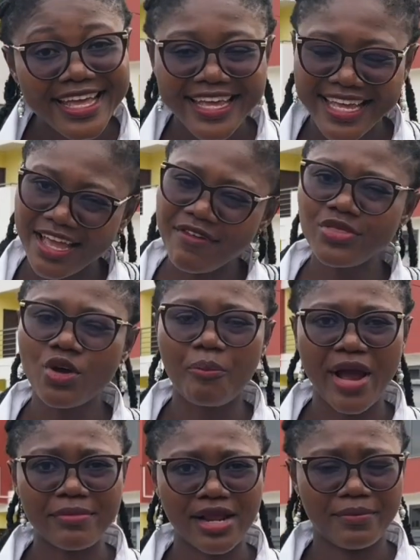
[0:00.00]
even though
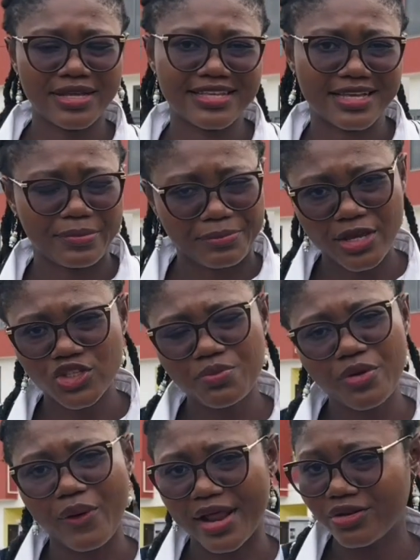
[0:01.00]
prime numbers appear to be
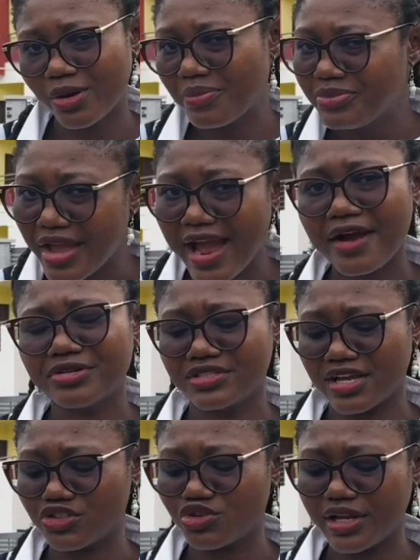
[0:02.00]
random, they aren't
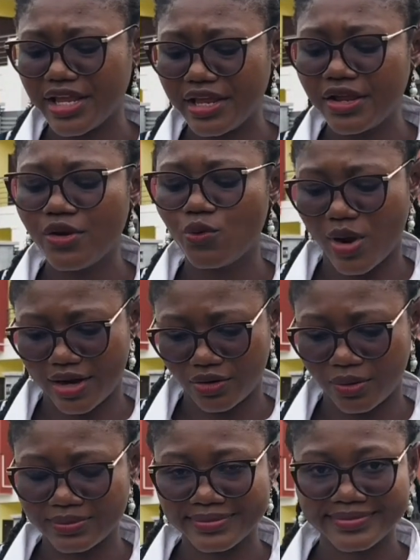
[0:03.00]
actually
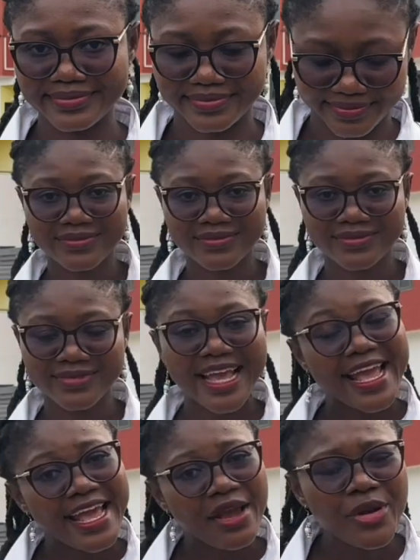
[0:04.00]
random.
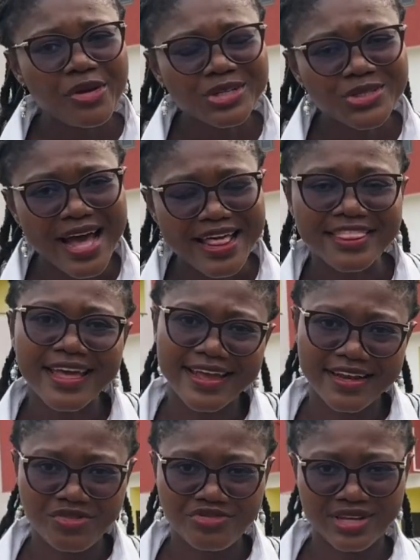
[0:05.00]
We go to our third
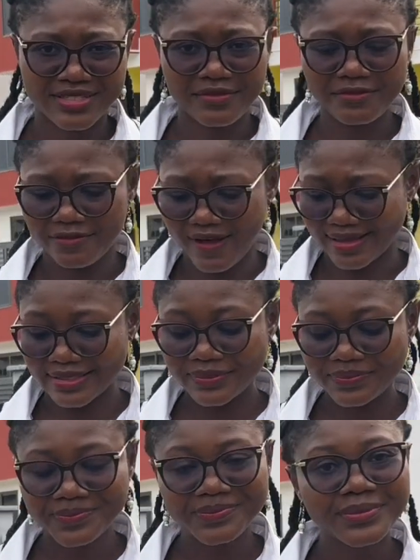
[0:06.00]
interesting fact.
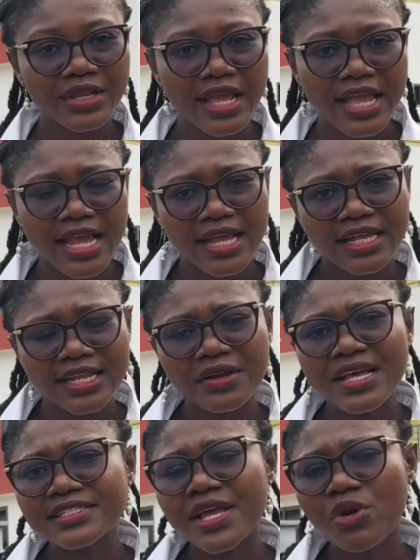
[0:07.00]
Now
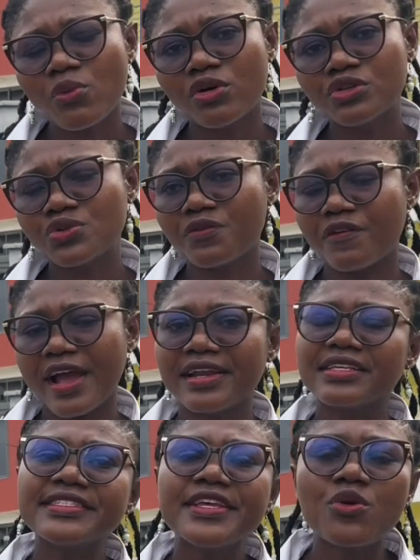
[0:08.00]
let's say we want to find a
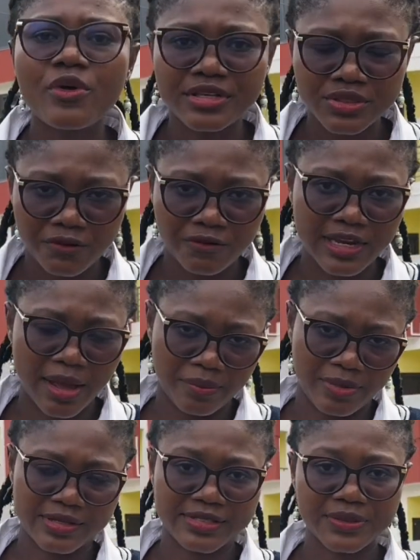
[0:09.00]
sequence of
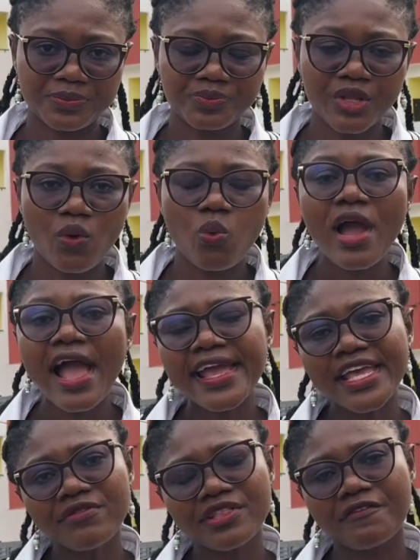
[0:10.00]
numbers. Where I
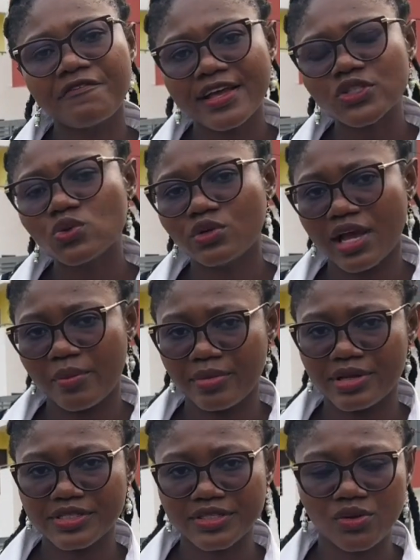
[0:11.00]
give the first two
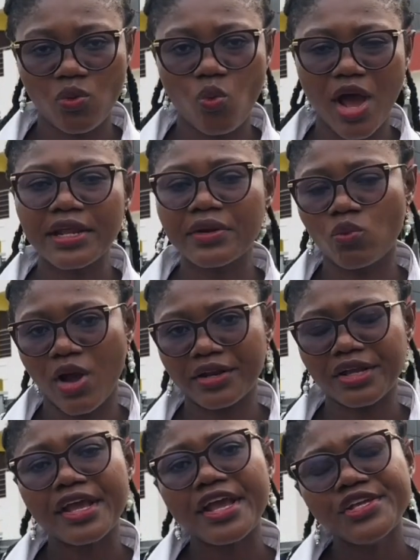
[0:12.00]
numbers, 1 and 1,
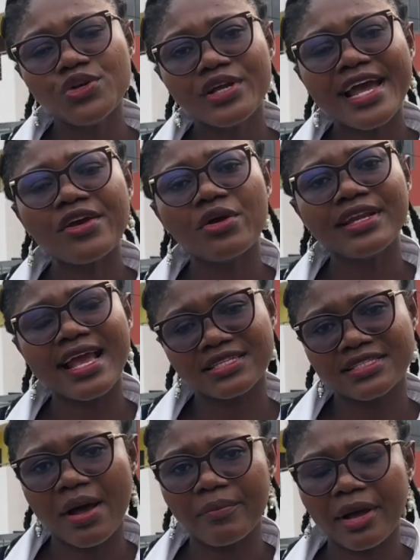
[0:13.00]
you get your next
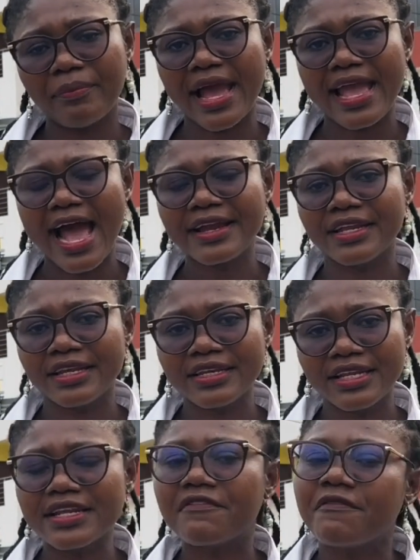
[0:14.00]
number by adding
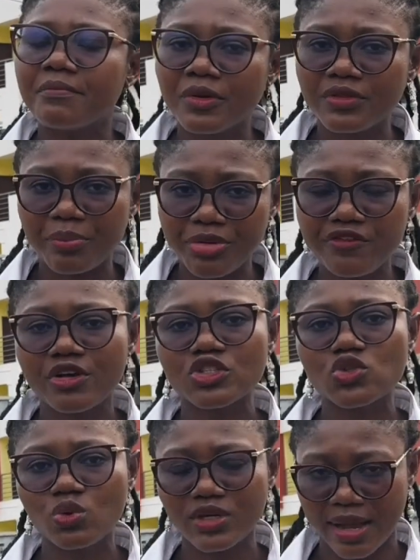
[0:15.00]
the, the previous
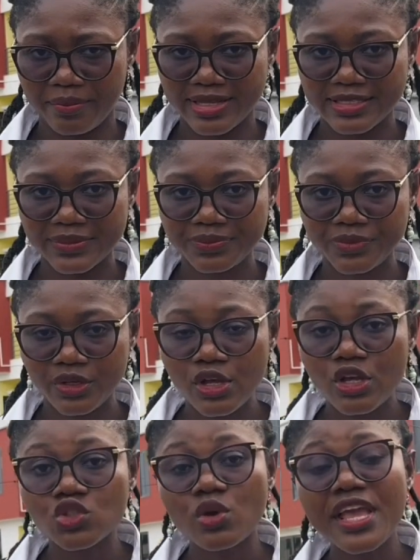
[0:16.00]
two numbers.
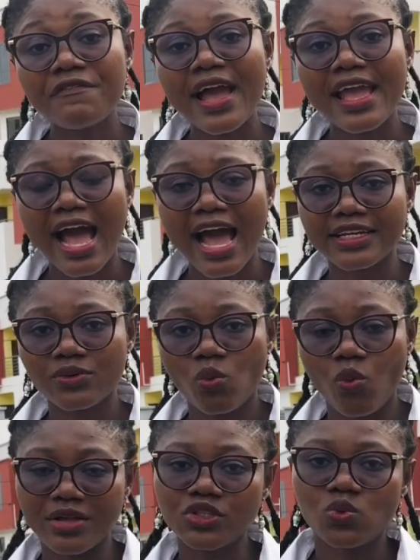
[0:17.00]
So if I add
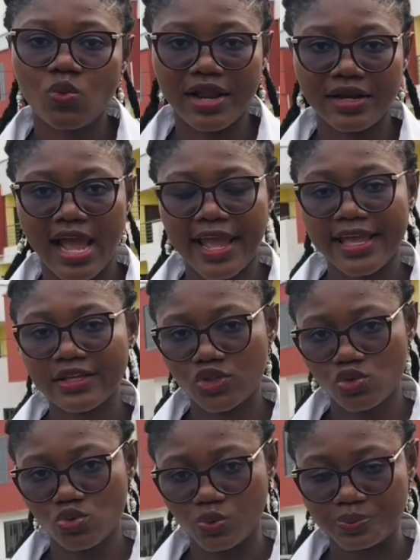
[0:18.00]
1 to 1, I get
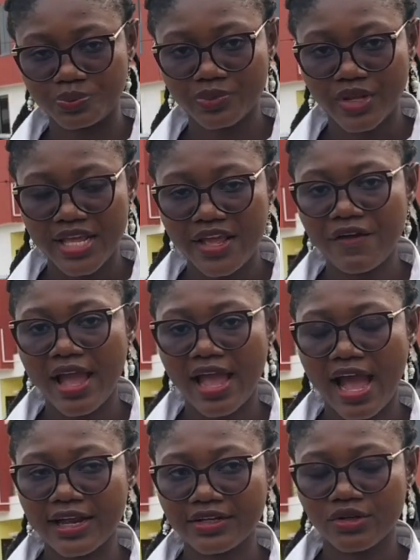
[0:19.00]
2. If I
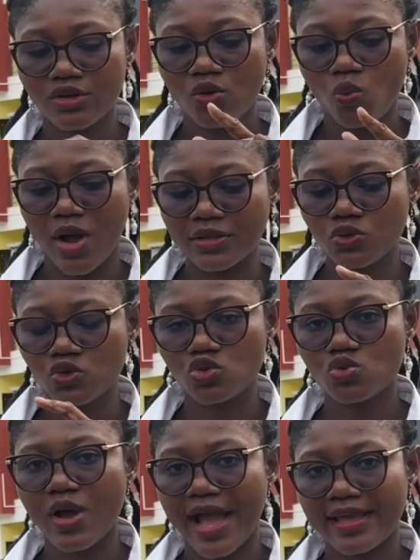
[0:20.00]
add one to
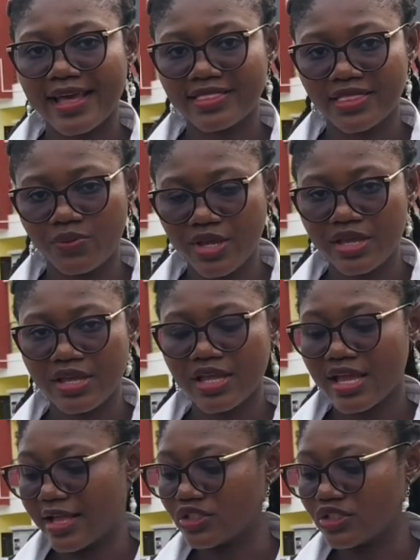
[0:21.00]
two, I get three, and